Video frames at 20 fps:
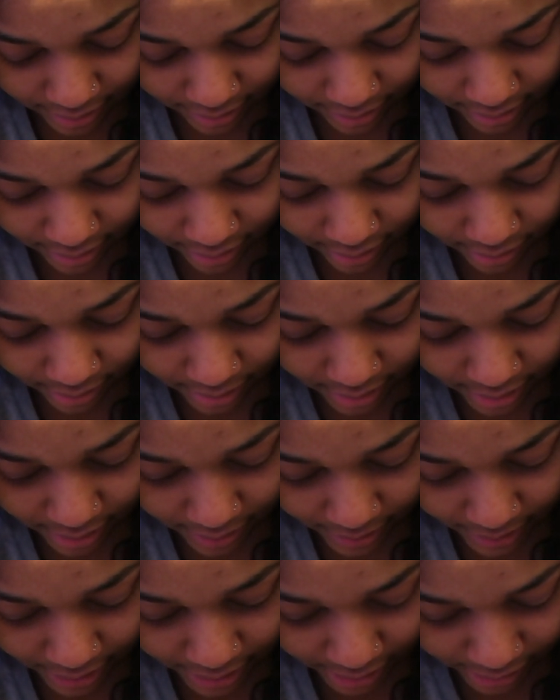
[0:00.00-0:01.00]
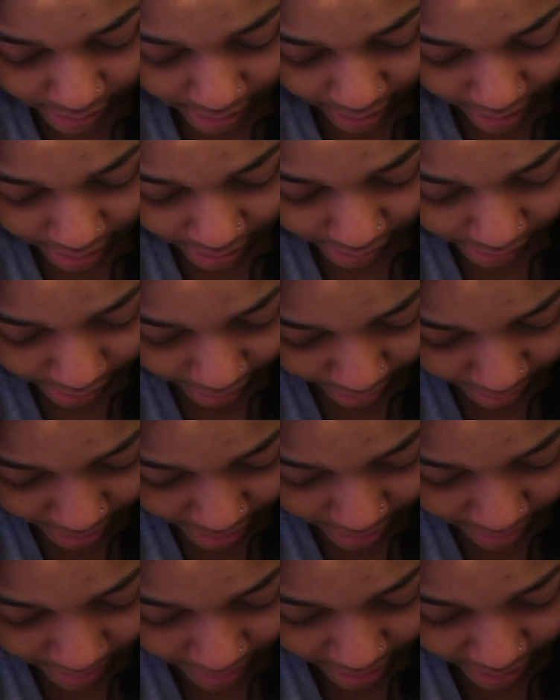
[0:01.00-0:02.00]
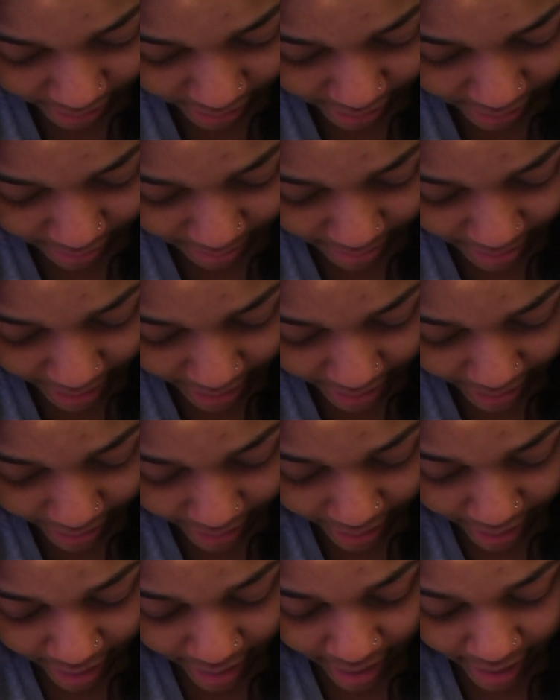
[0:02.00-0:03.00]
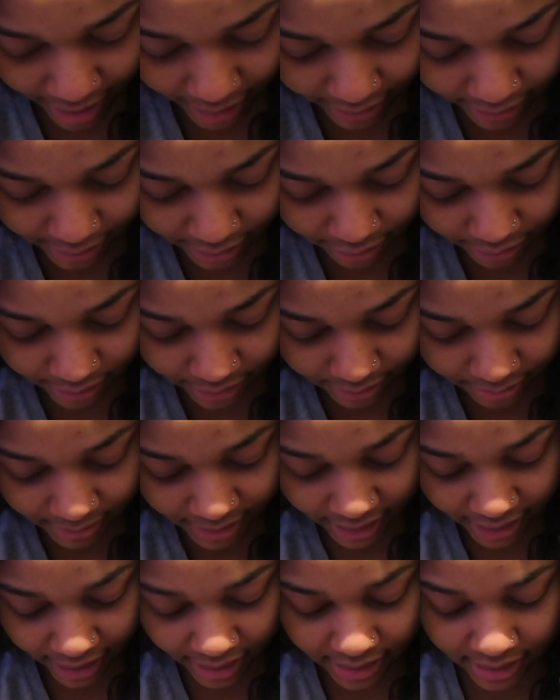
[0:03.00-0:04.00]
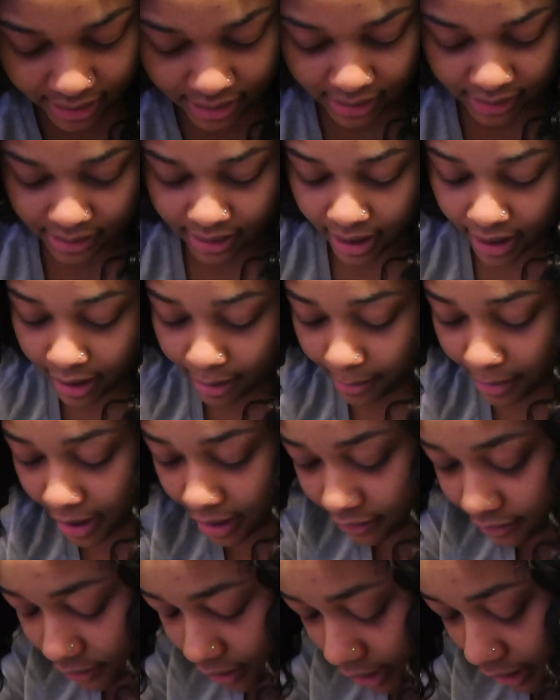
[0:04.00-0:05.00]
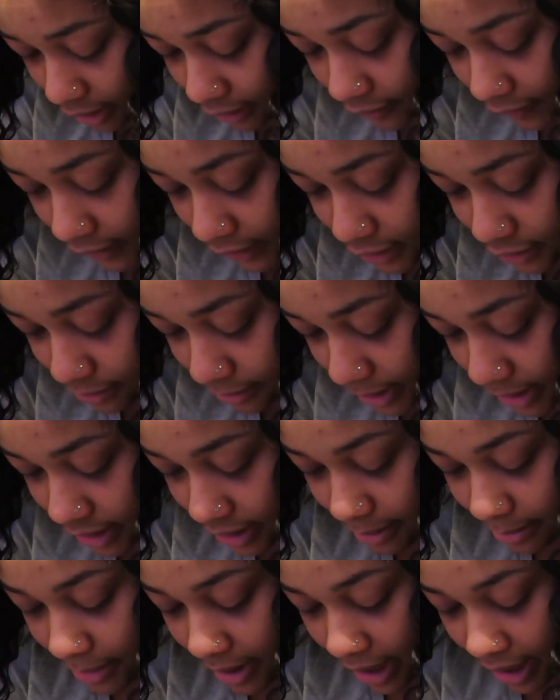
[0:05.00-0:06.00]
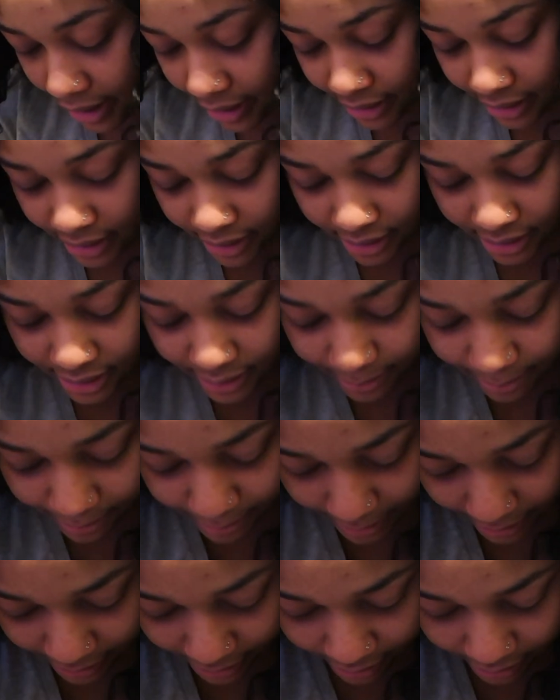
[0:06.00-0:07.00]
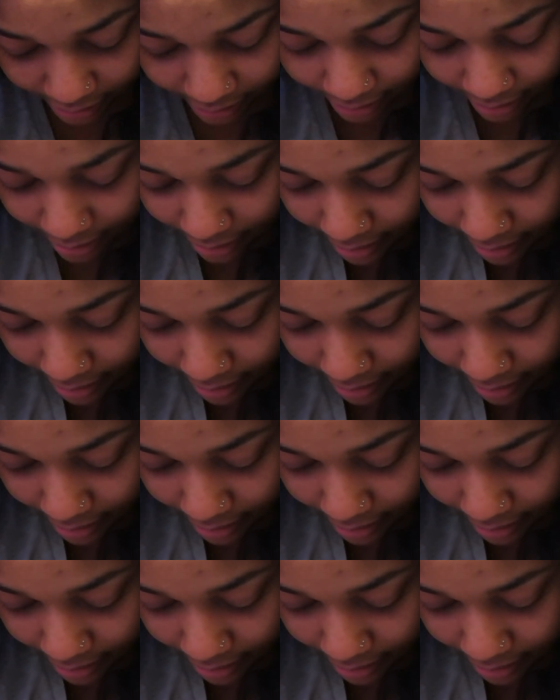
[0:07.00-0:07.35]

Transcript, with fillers: I don't know. I just kind of stopped emailing them back. I told them that I needed time after I graduated, but I didn't expect